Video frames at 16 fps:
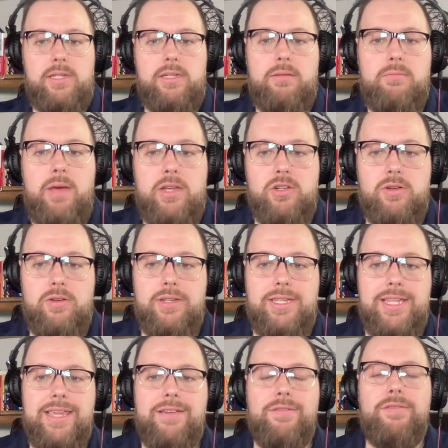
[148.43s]
to measure is
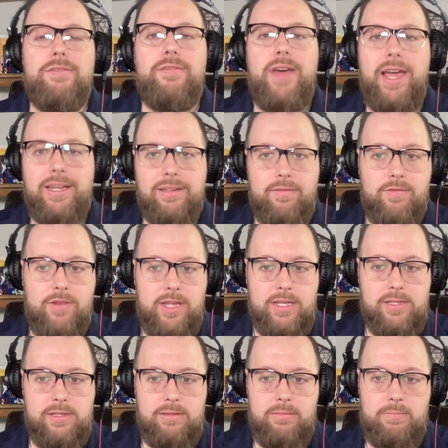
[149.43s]
the
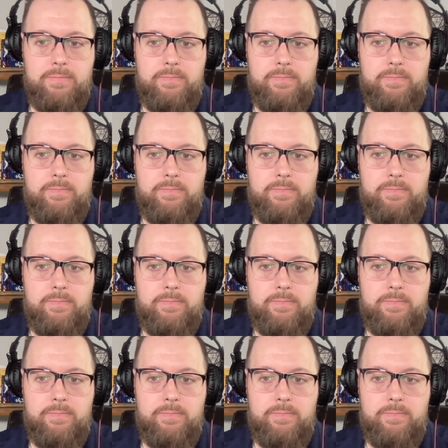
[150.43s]
effectiveness